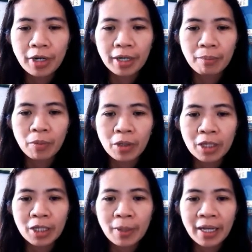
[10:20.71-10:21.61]

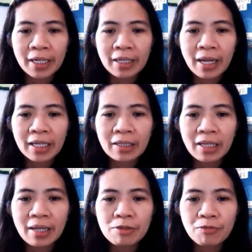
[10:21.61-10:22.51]
Multiply 9
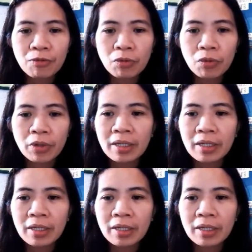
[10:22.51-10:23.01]
times 4,